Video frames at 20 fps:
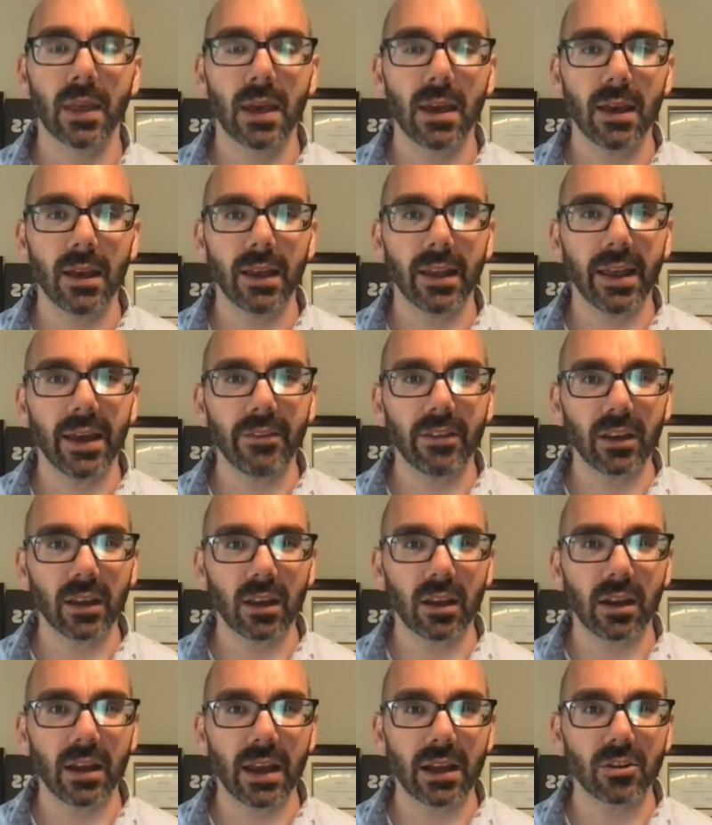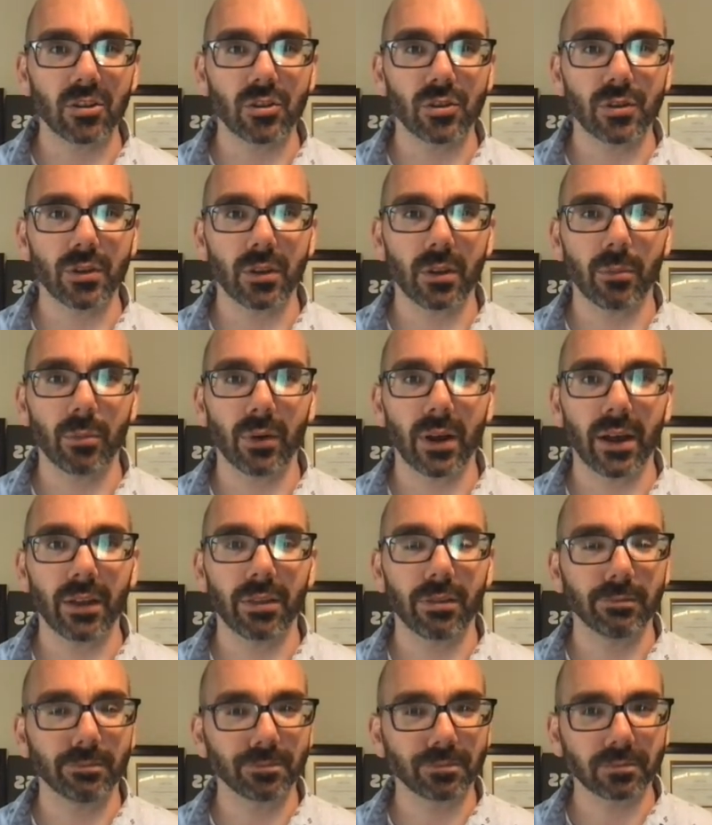and having a connection to the
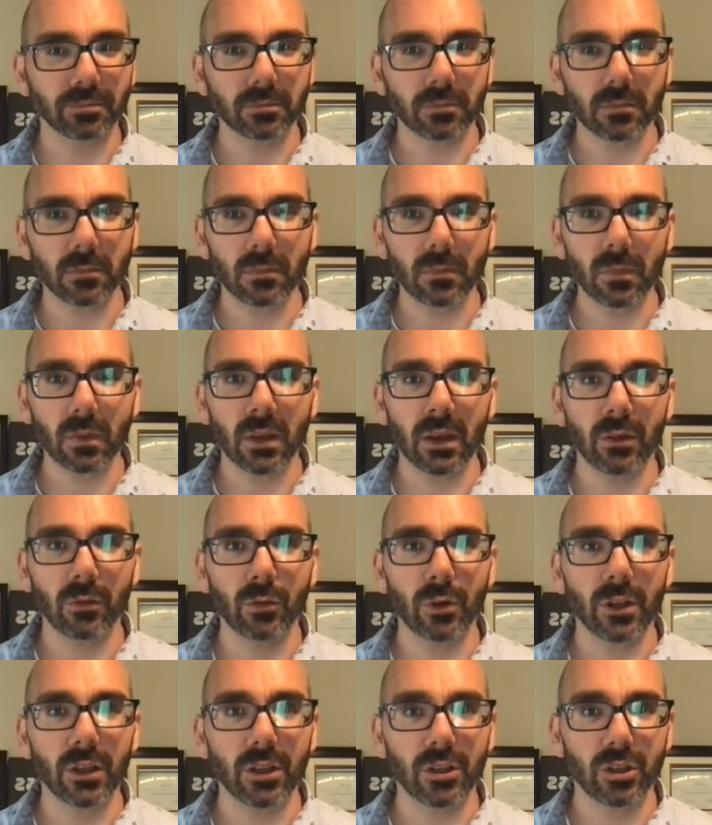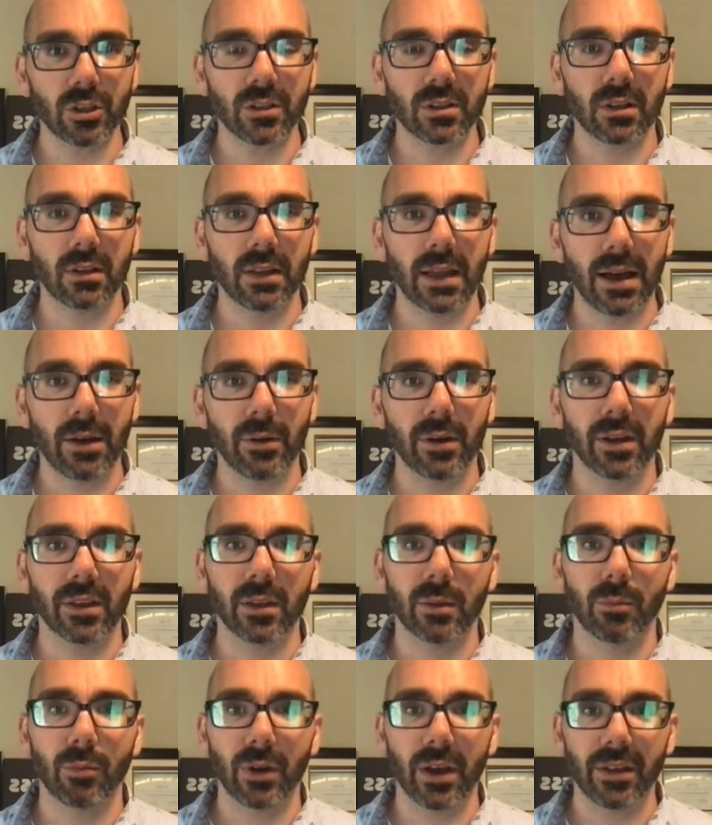breath and really just allowing the
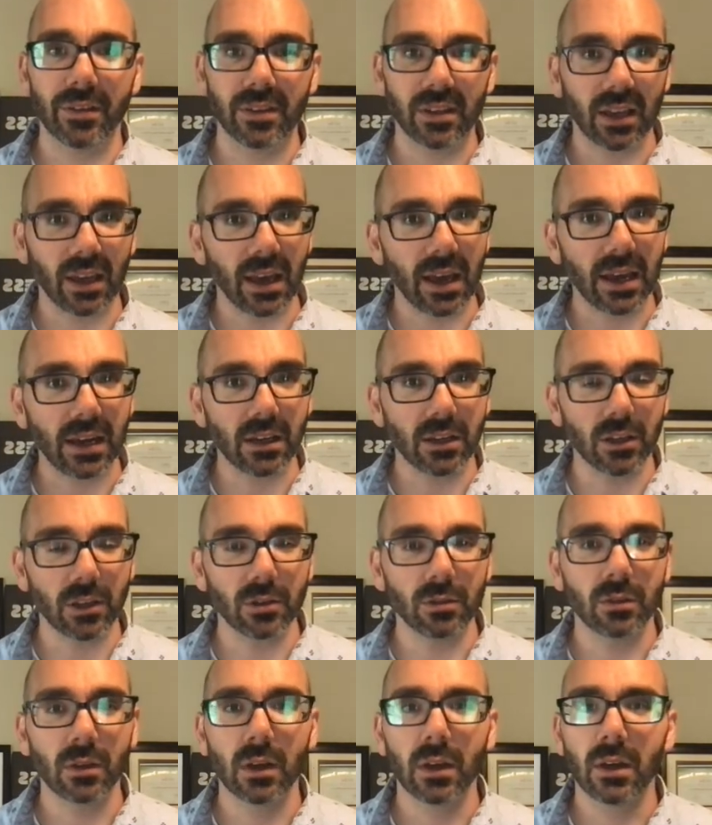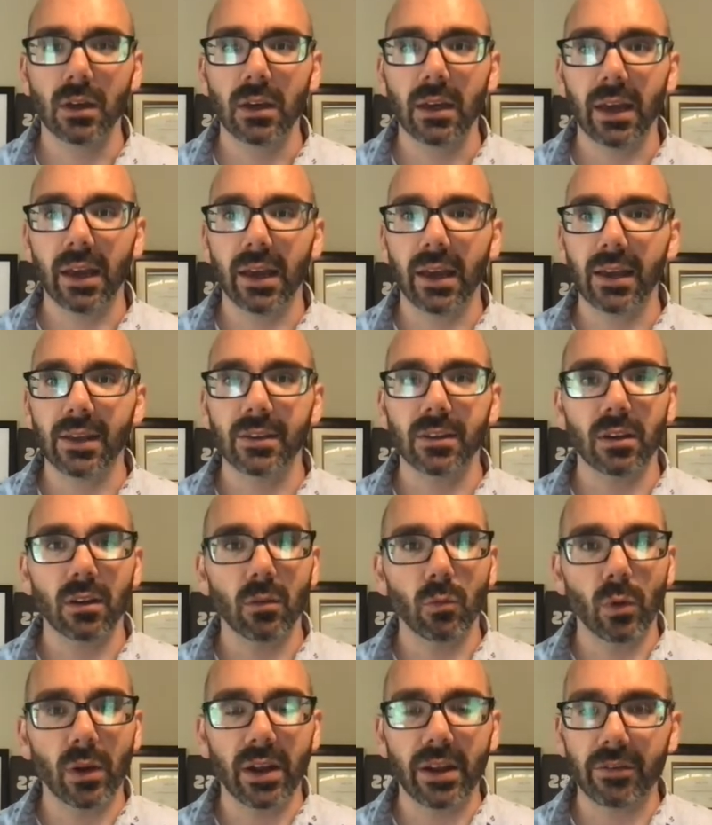breath to guide you. And
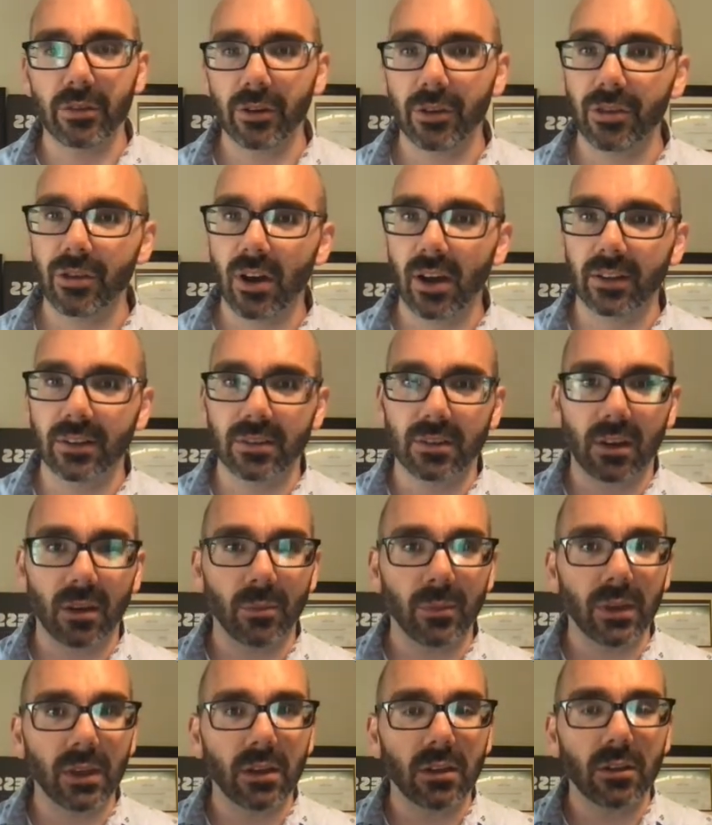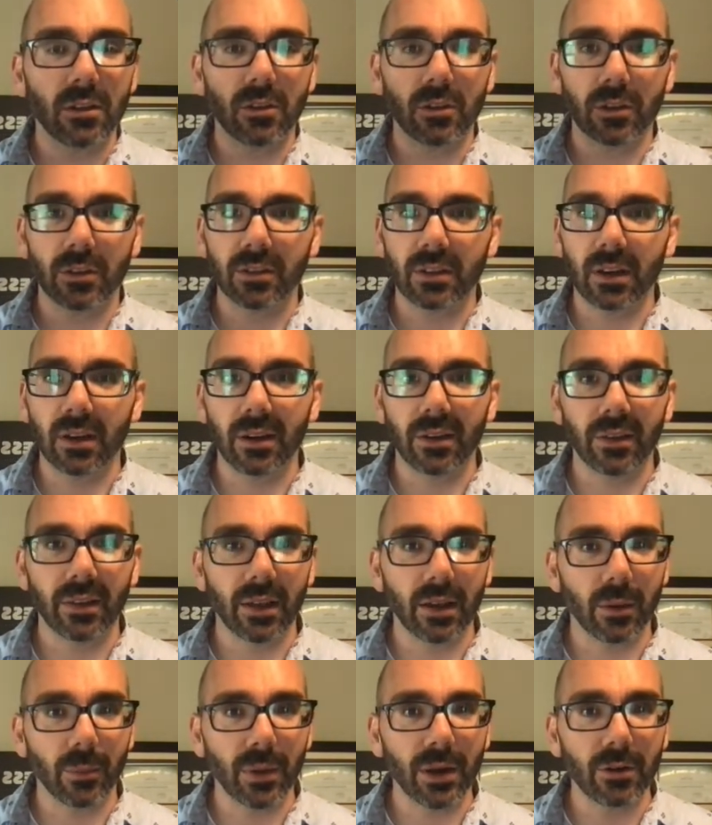whenever thoughts come in, you just kind of let
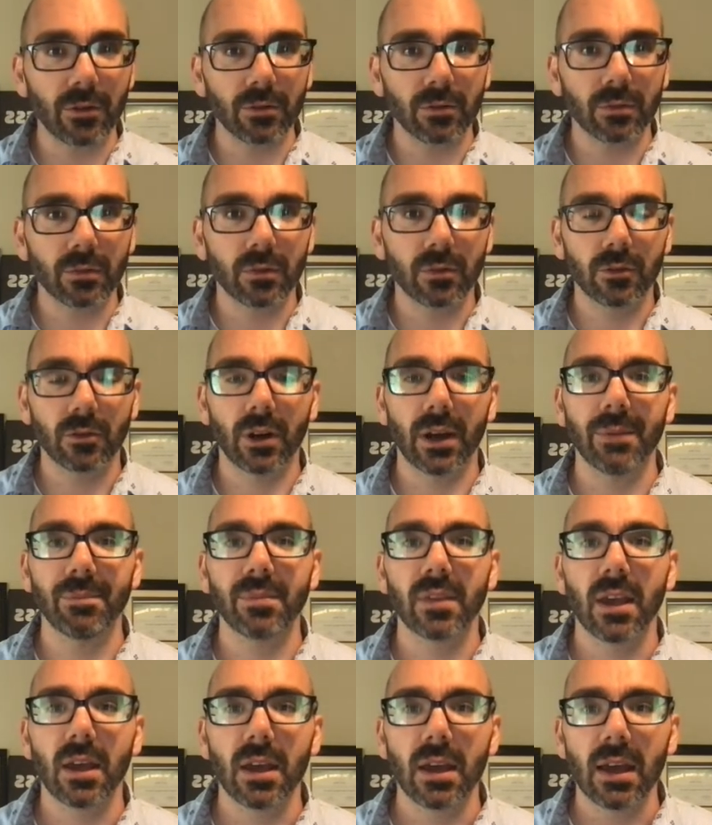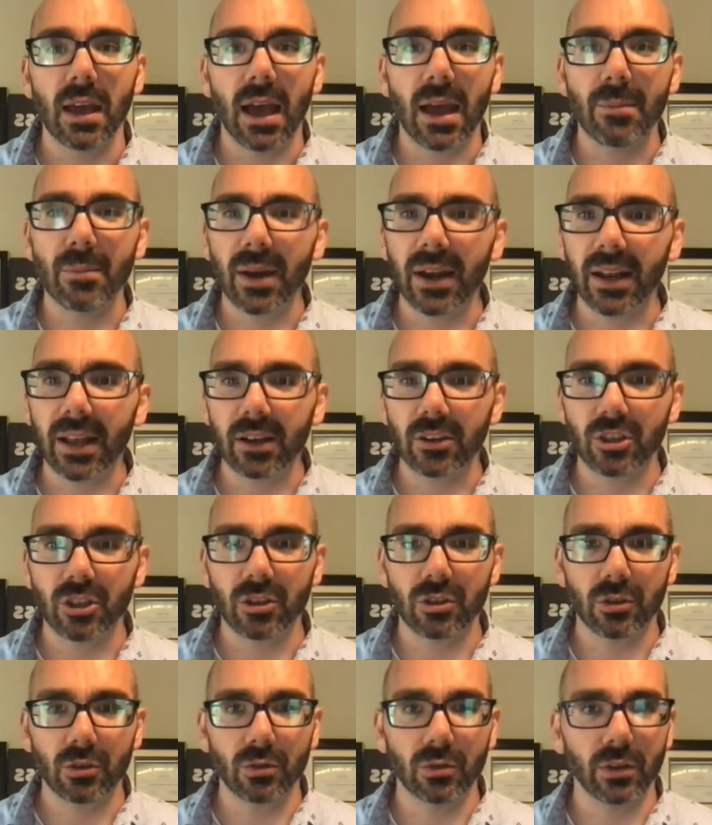them out, right? I might actually
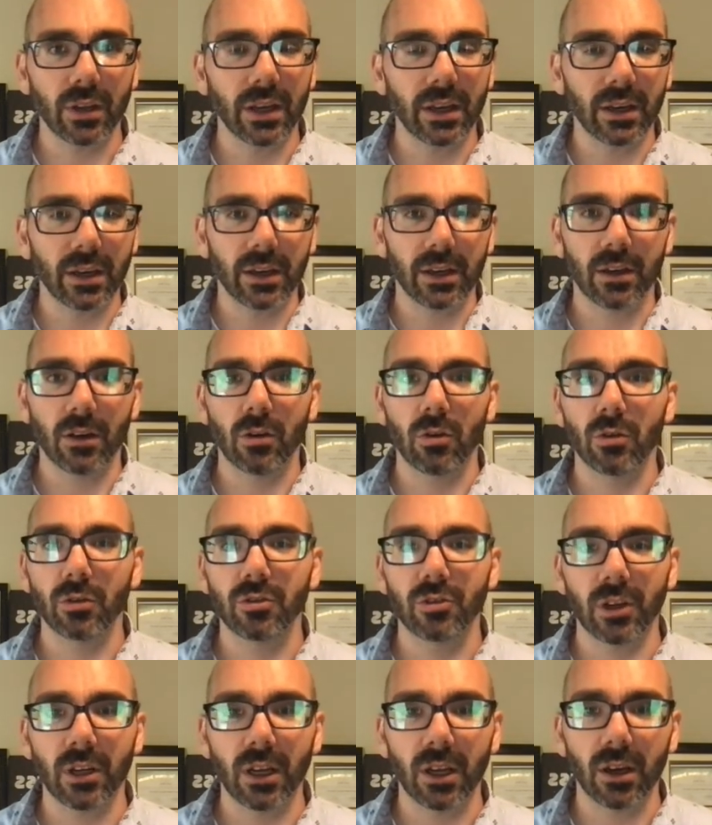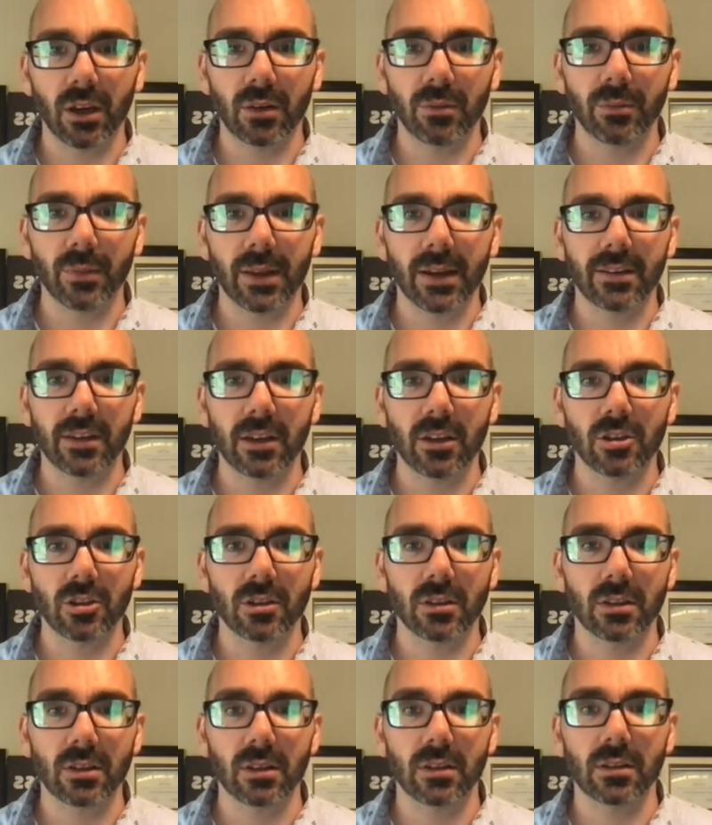do like a, a whole training on
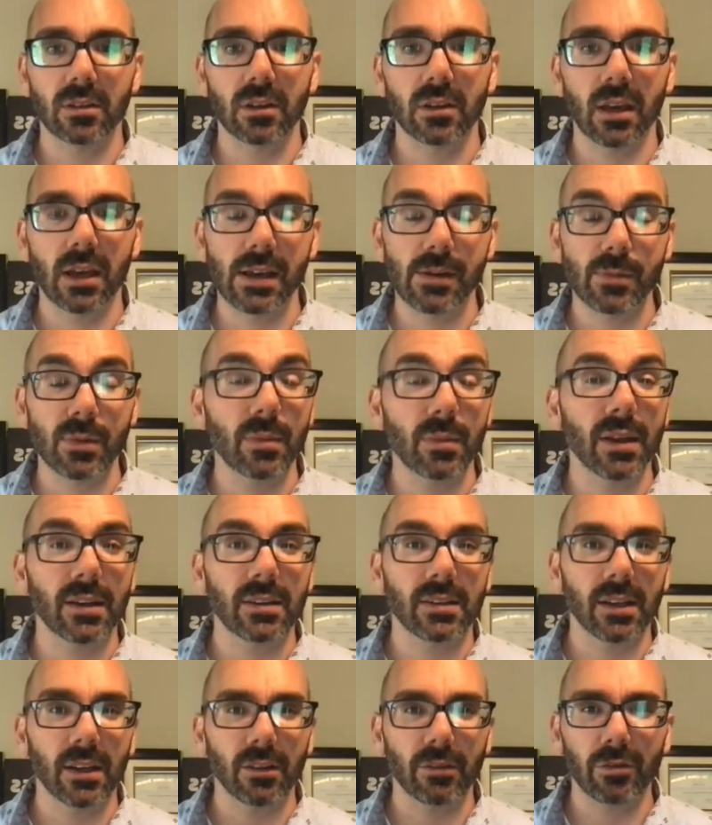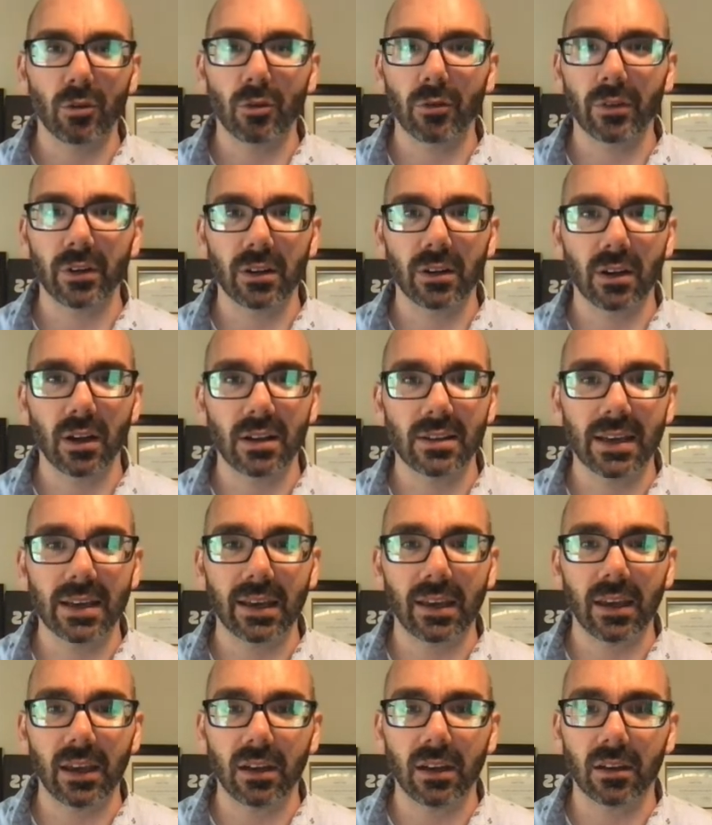meditations because I've been meditating for over a
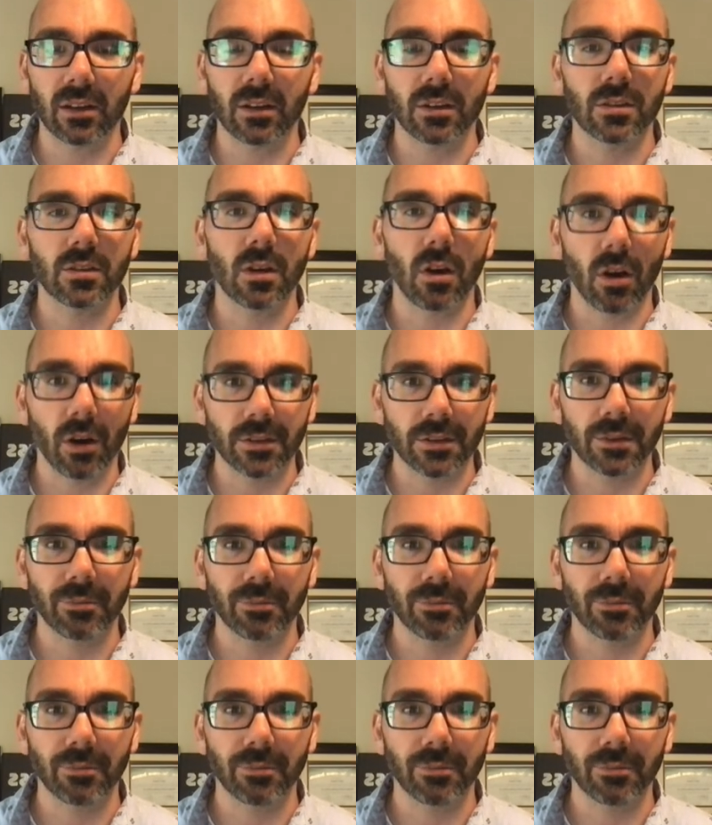decade and it's awesome.